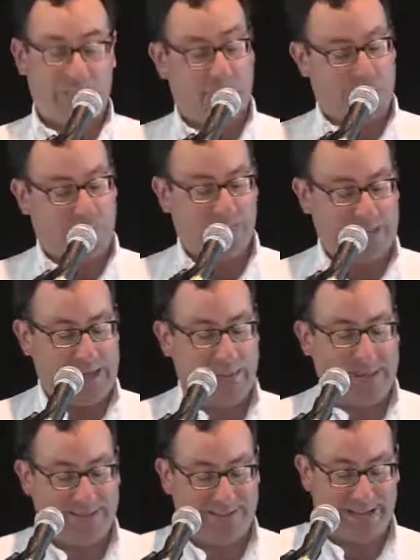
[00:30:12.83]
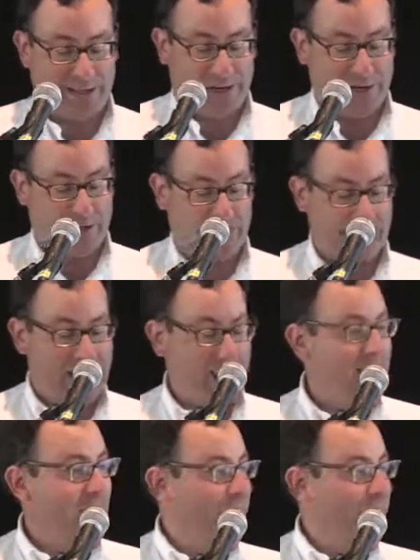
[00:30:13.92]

book will be a bestseller or not.